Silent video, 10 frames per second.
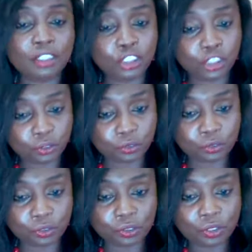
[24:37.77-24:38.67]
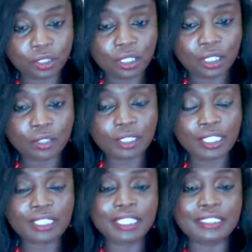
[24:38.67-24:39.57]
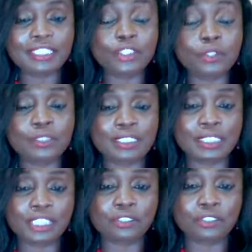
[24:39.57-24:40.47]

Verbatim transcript: June. Okay, that's the TOSE,